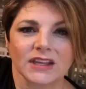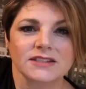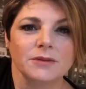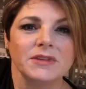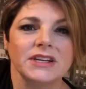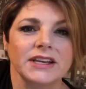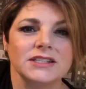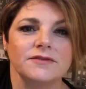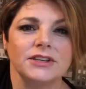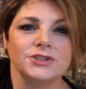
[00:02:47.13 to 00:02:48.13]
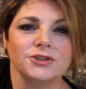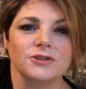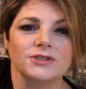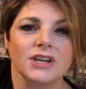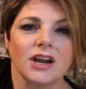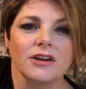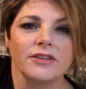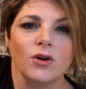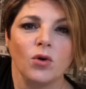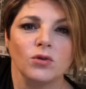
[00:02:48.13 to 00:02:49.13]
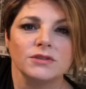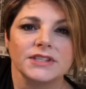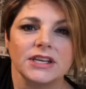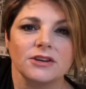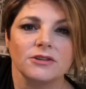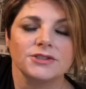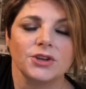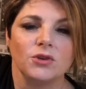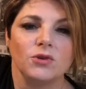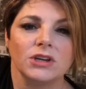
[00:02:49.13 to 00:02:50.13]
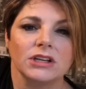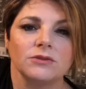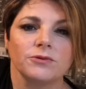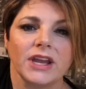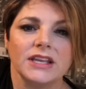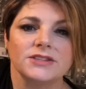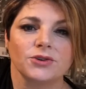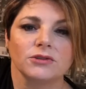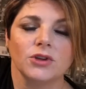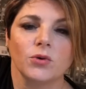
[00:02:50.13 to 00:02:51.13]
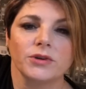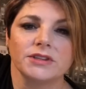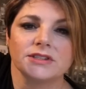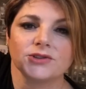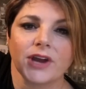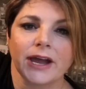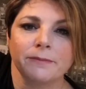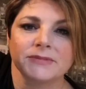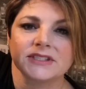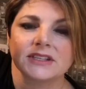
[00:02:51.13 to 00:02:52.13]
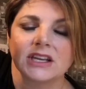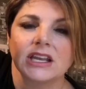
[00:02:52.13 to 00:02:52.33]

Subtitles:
Some of the nice features are the holes here so you can raise or lower the straps.